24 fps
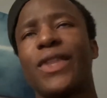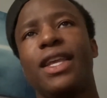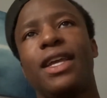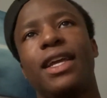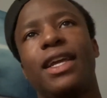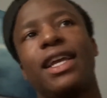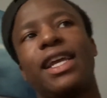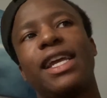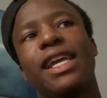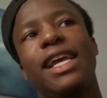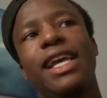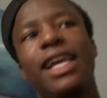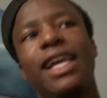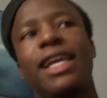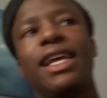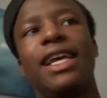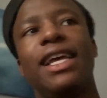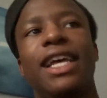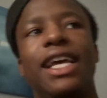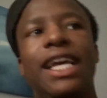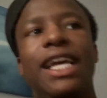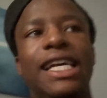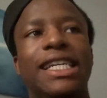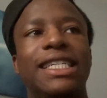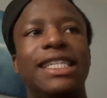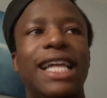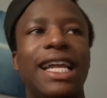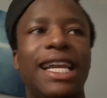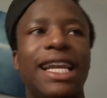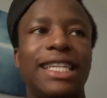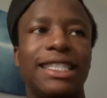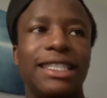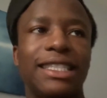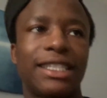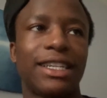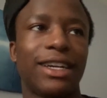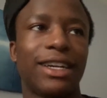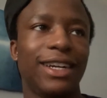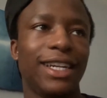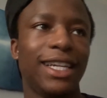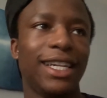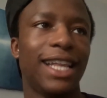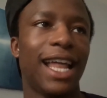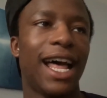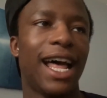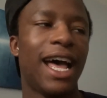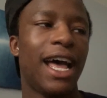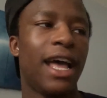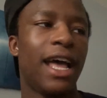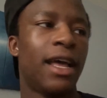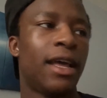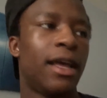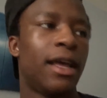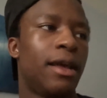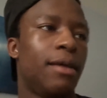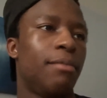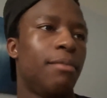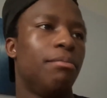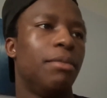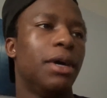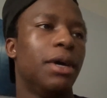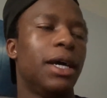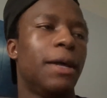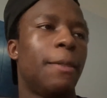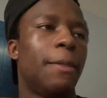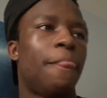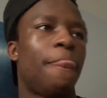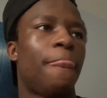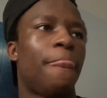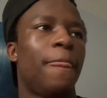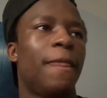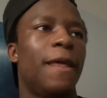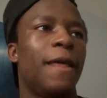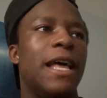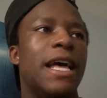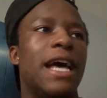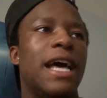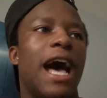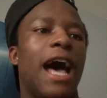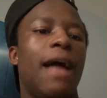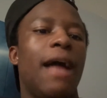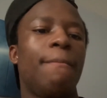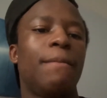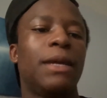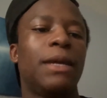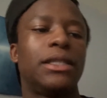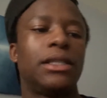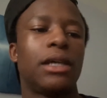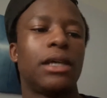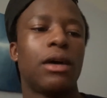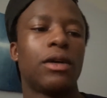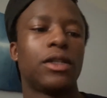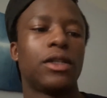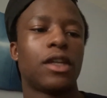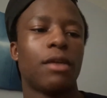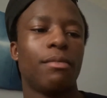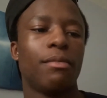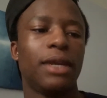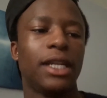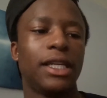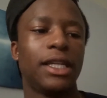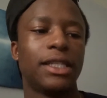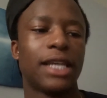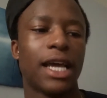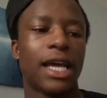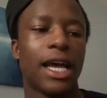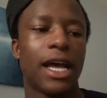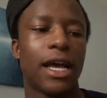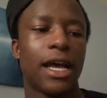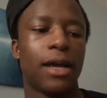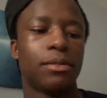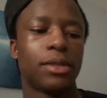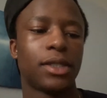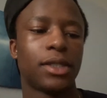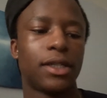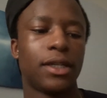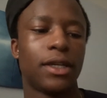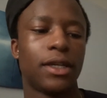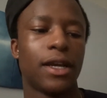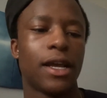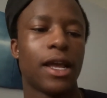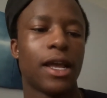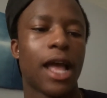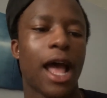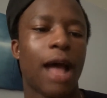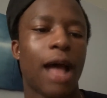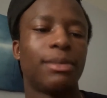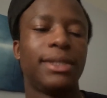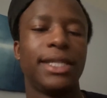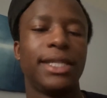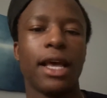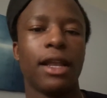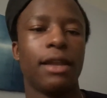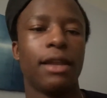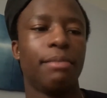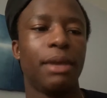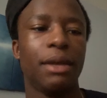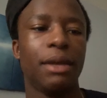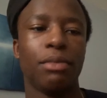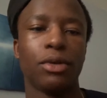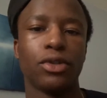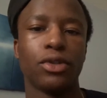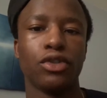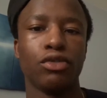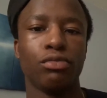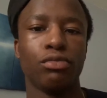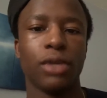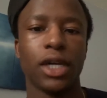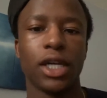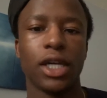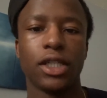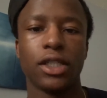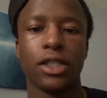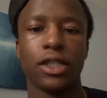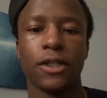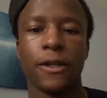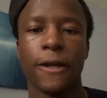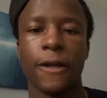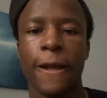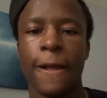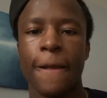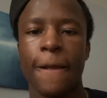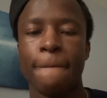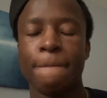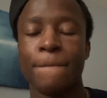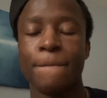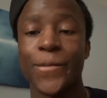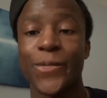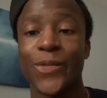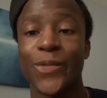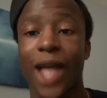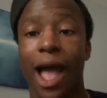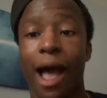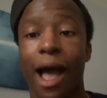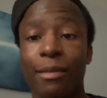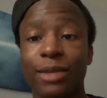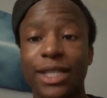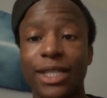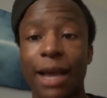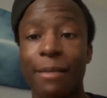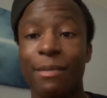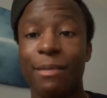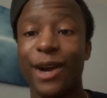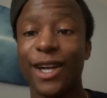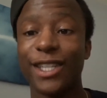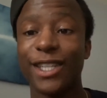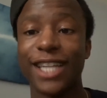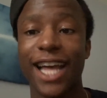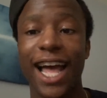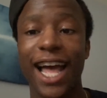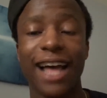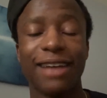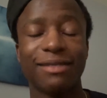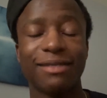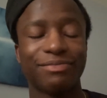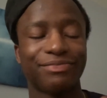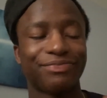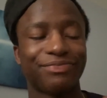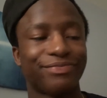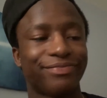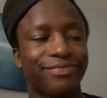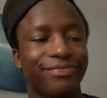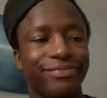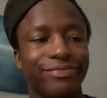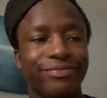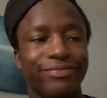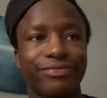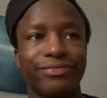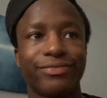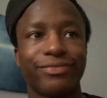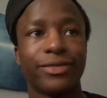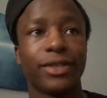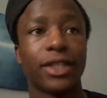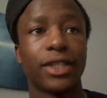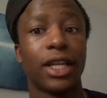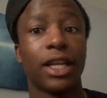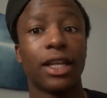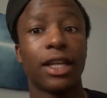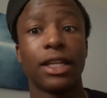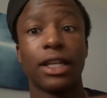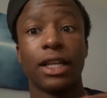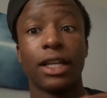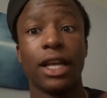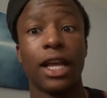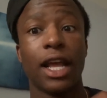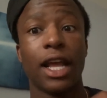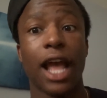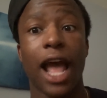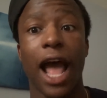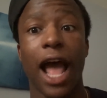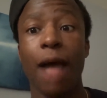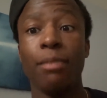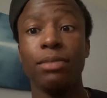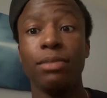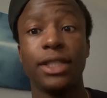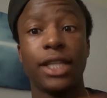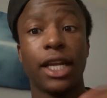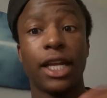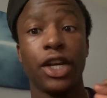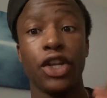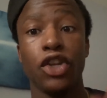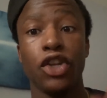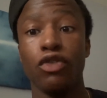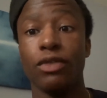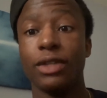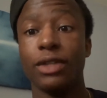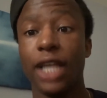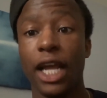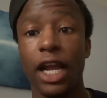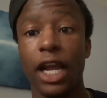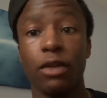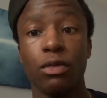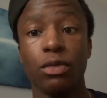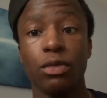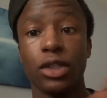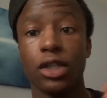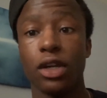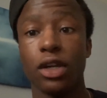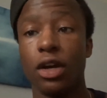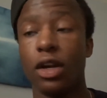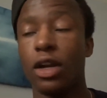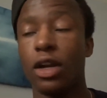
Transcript: And it's not necessarily lying, but I've been told so many times I'm telling people too much. I'm the type of person, I'm telling you exactly what's going